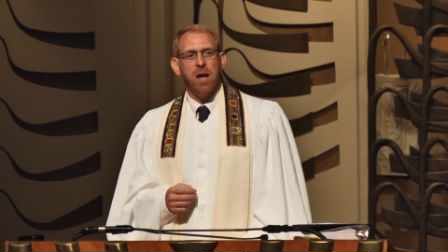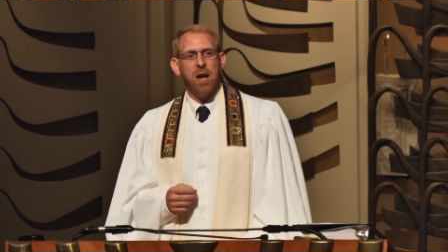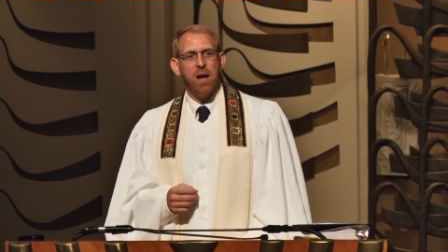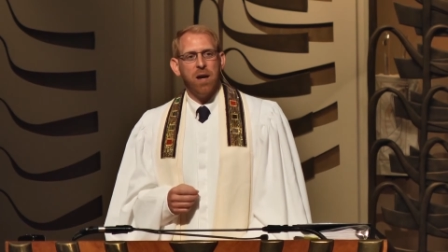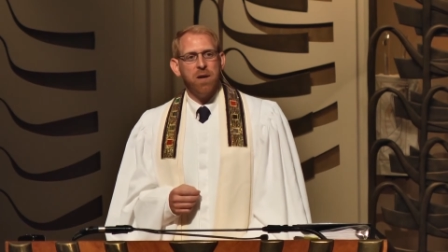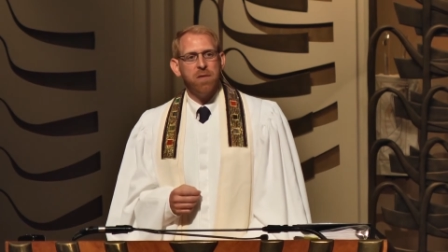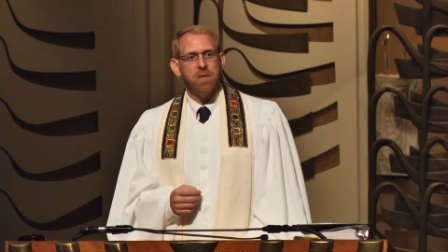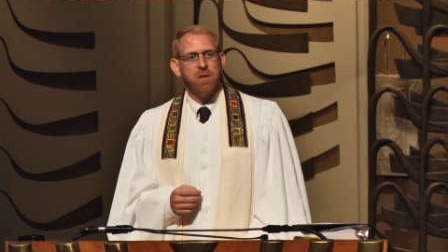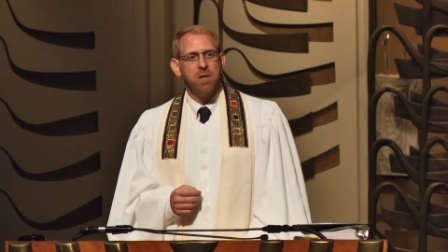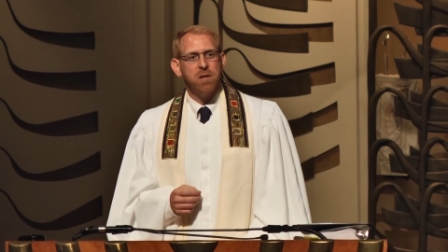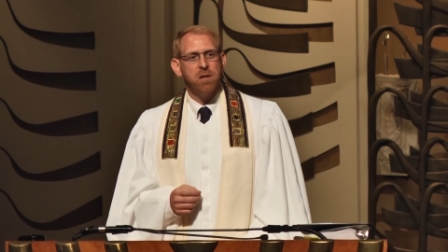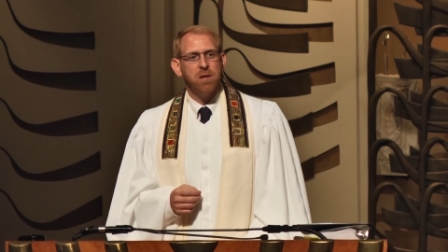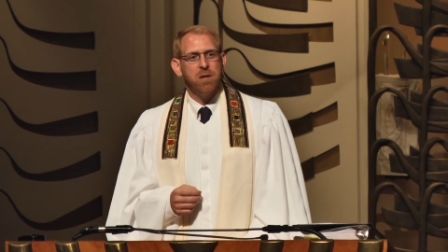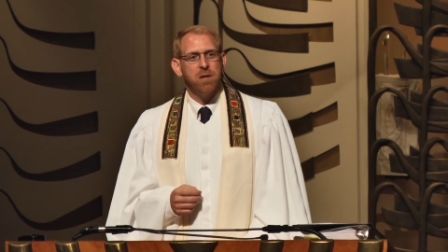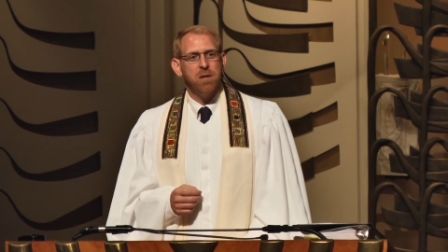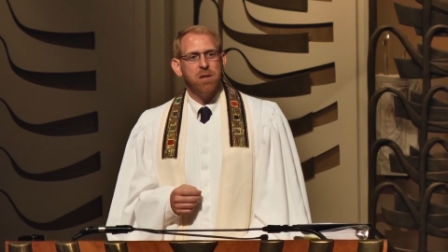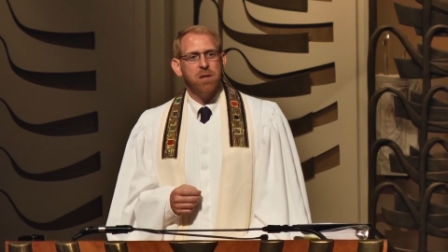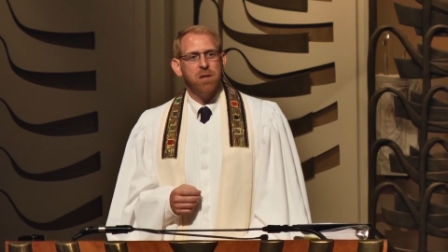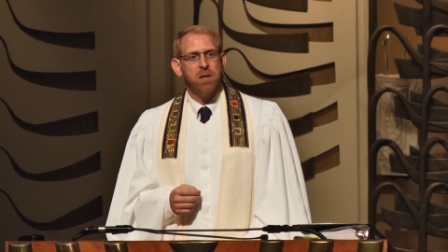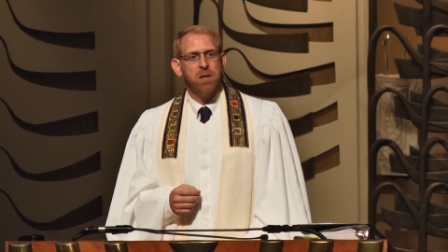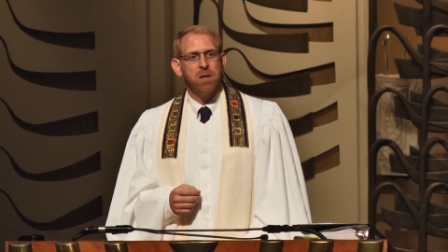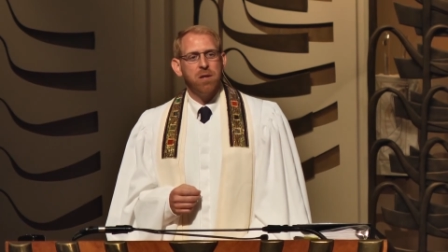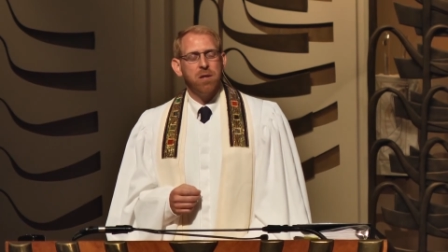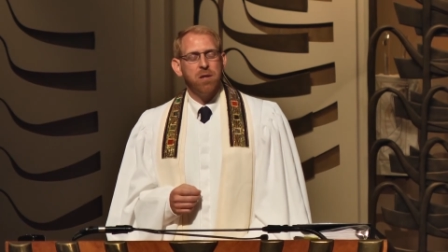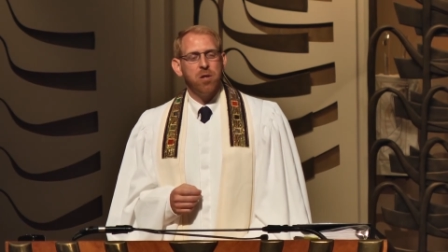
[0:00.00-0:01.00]
lives
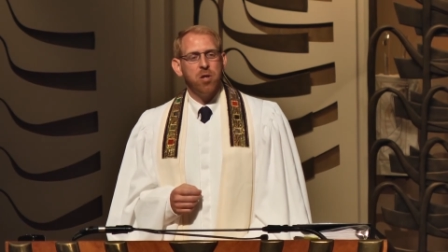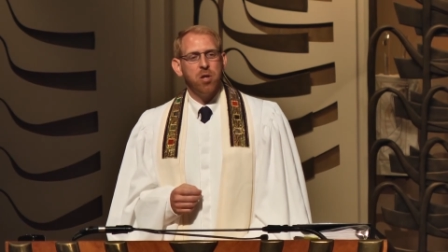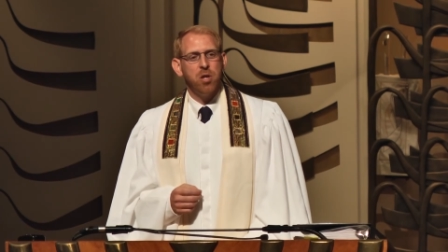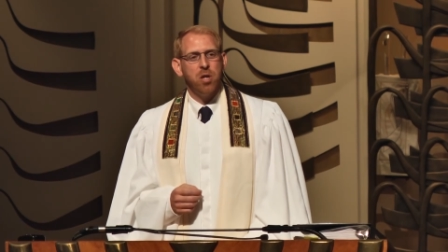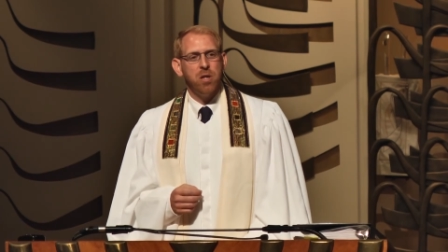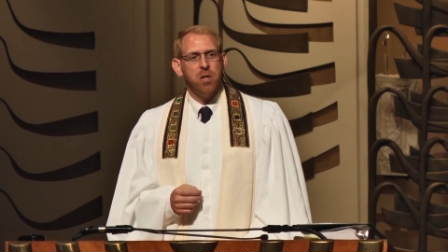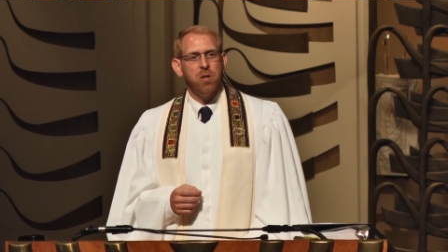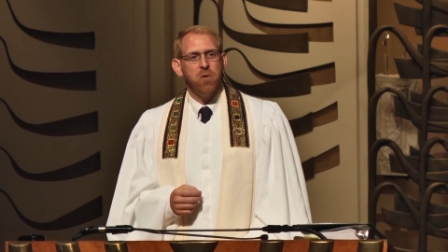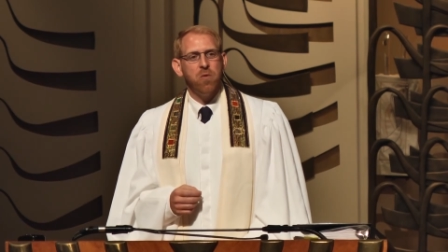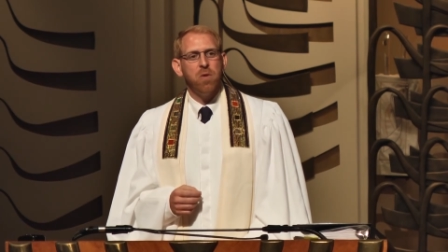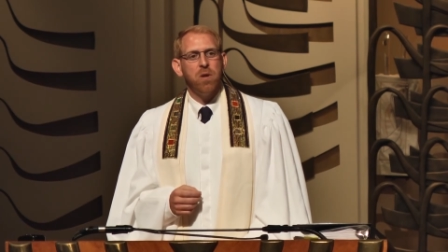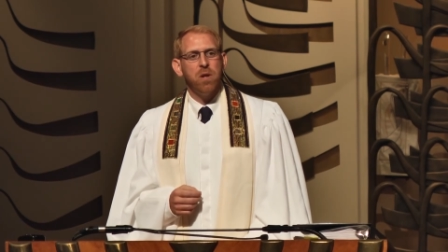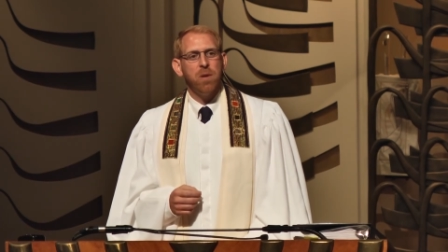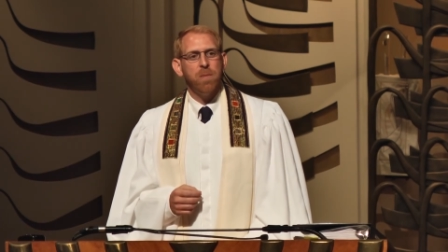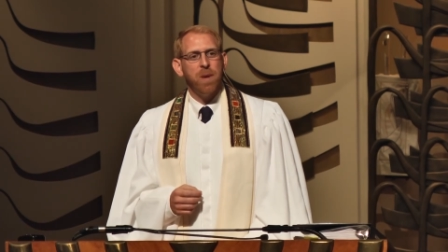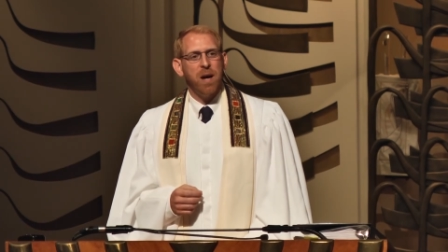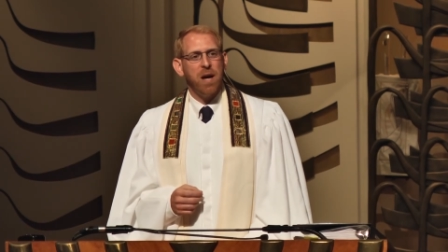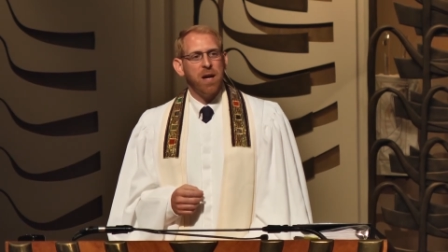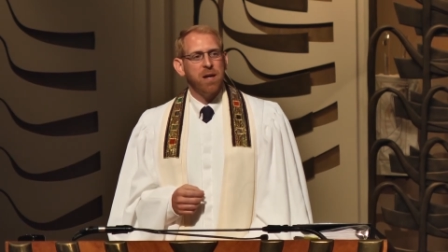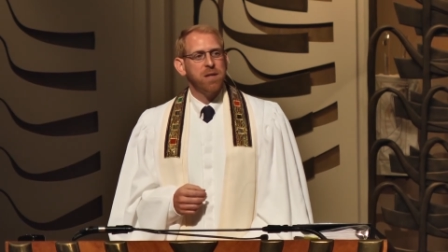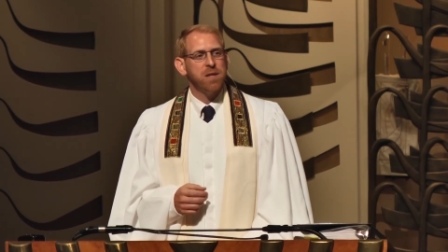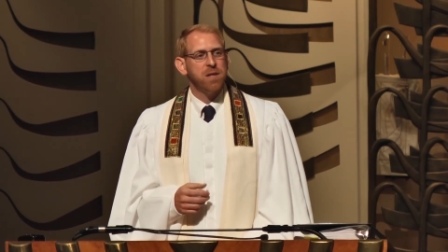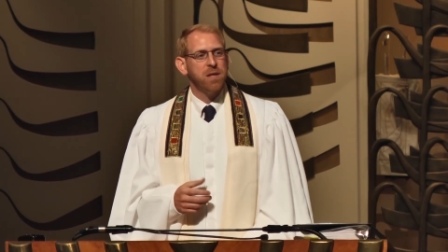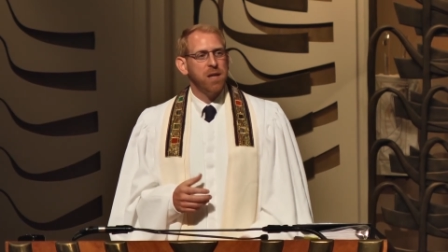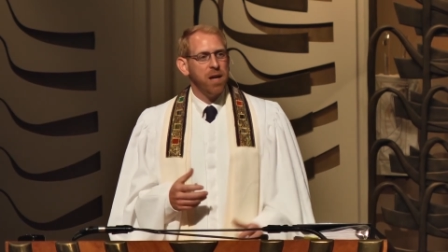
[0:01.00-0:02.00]
Shinui
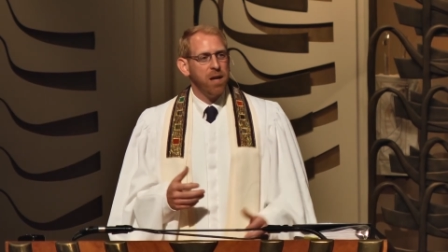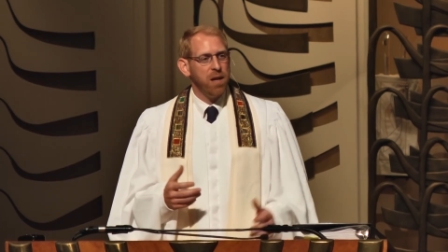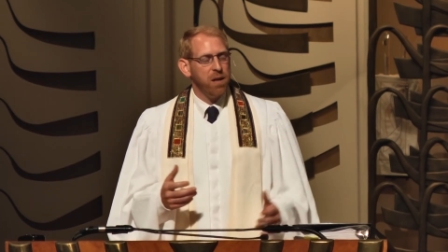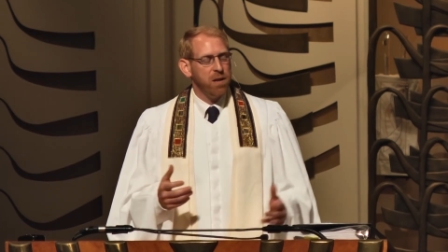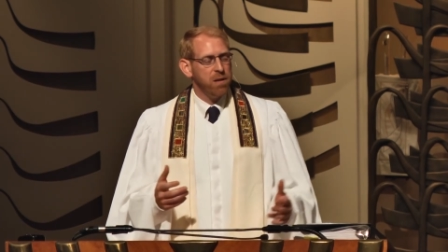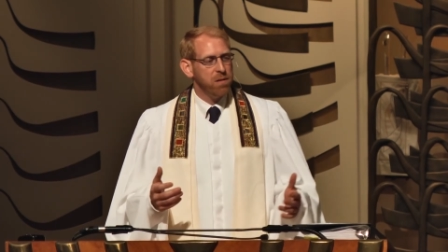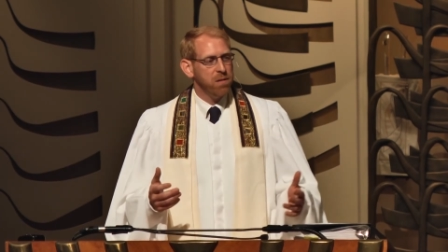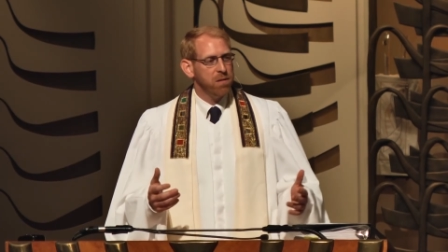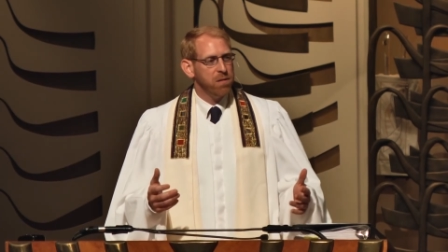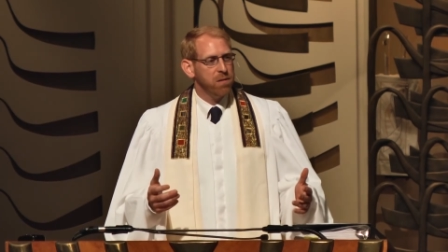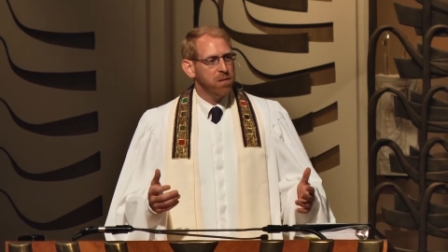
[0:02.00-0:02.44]
Maaseh,